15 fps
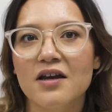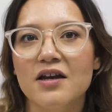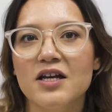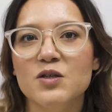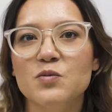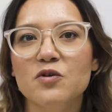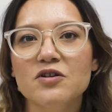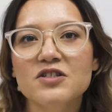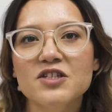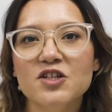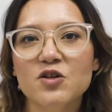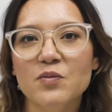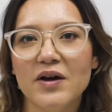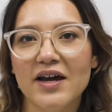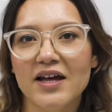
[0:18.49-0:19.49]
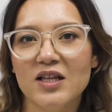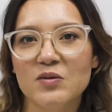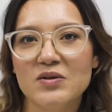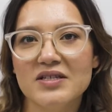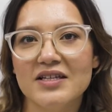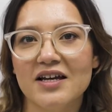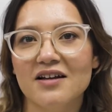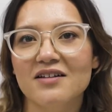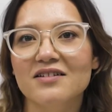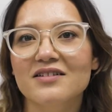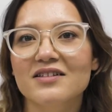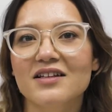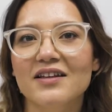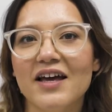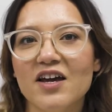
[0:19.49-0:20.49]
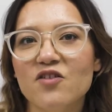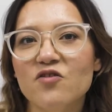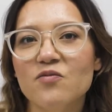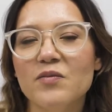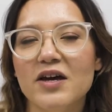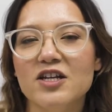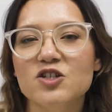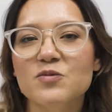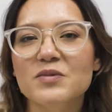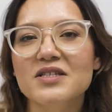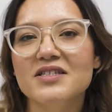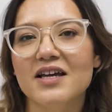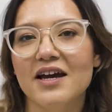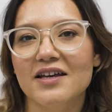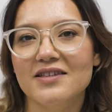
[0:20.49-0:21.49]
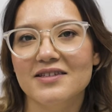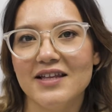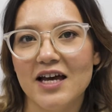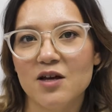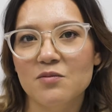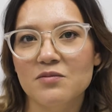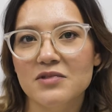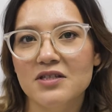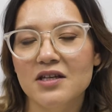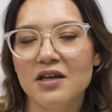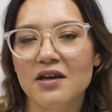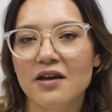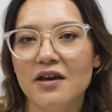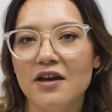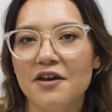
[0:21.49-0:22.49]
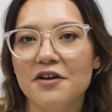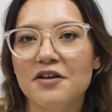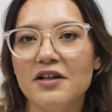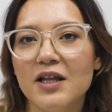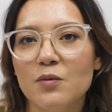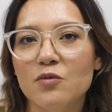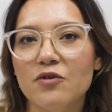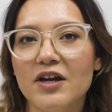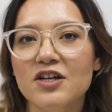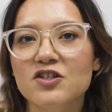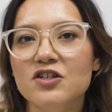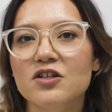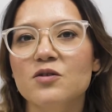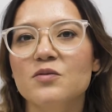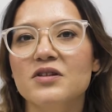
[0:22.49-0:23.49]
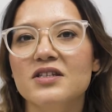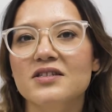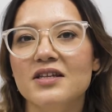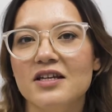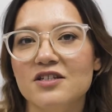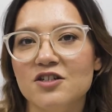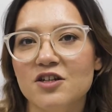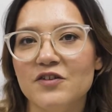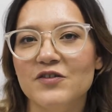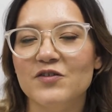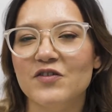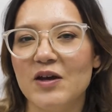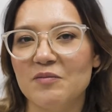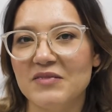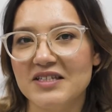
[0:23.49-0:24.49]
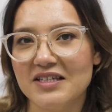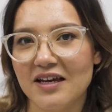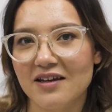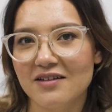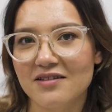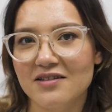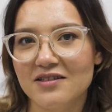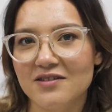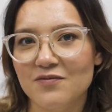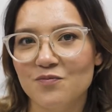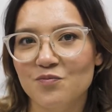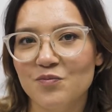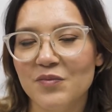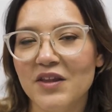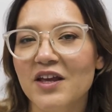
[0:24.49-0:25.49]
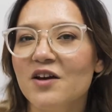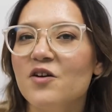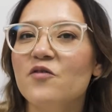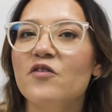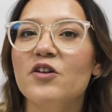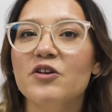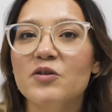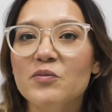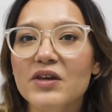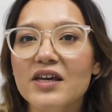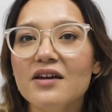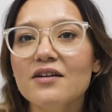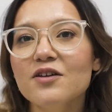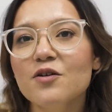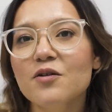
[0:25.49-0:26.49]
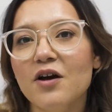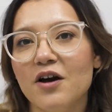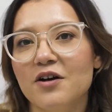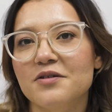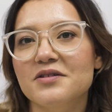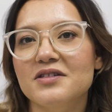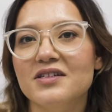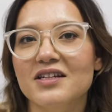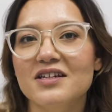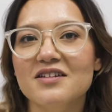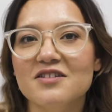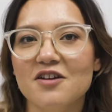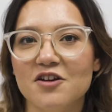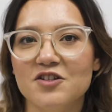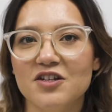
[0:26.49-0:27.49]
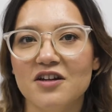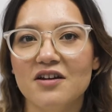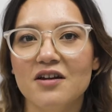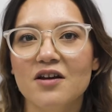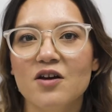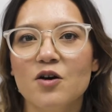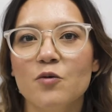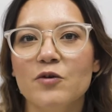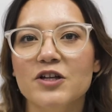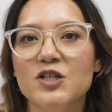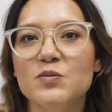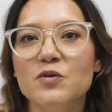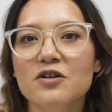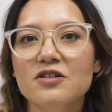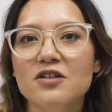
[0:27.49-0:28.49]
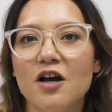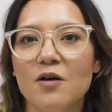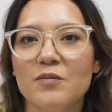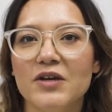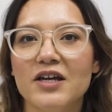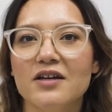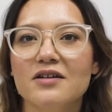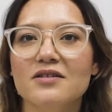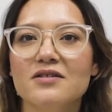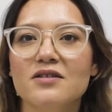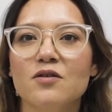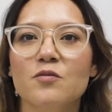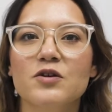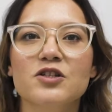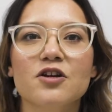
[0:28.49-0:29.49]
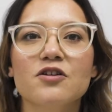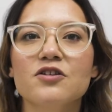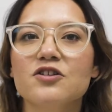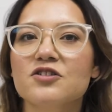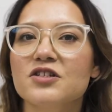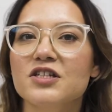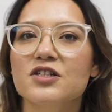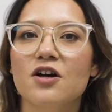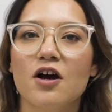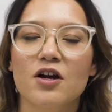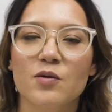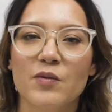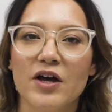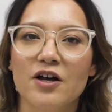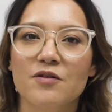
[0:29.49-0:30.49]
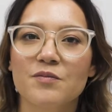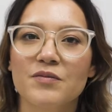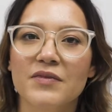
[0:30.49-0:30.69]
is brought to you by LMSL, the Life Management Science Labs, in collaboration with the Center for Family Science. Following me, your host, Dina Sargent, will explore topics we don't usually talk about,